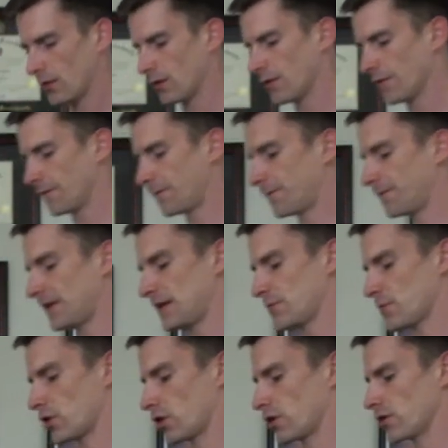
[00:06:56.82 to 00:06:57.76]

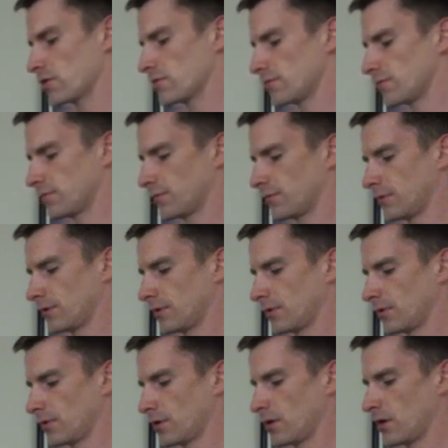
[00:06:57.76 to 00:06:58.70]
femur
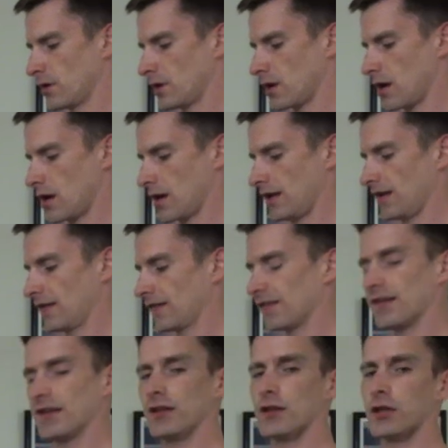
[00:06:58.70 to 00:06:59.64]
is
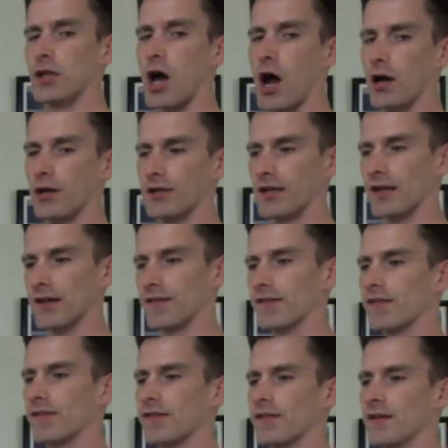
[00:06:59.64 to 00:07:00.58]
the
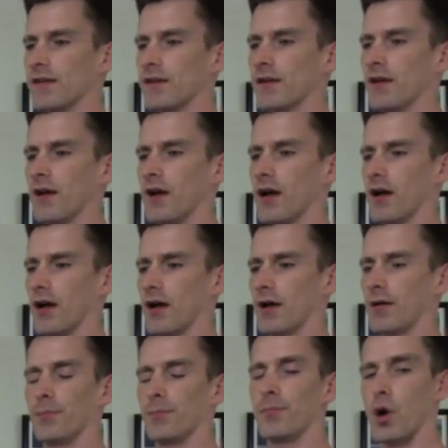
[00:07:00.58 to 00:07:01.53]
longest
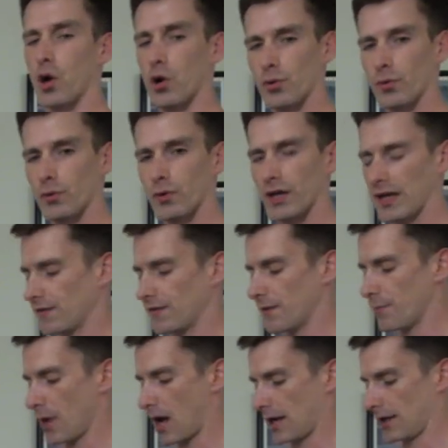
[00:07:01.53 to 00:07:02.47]
bone in the
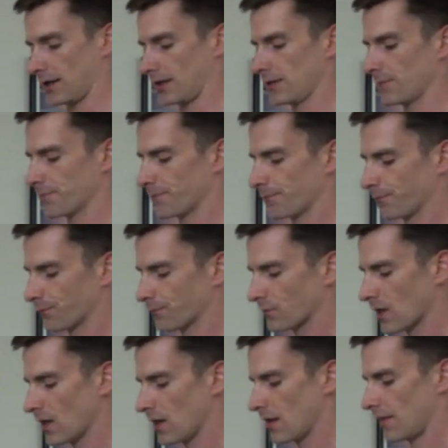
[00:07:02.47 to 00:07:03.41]
body.
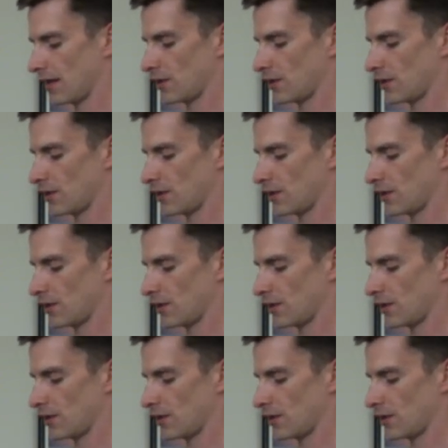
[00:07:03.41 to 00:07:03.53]
Then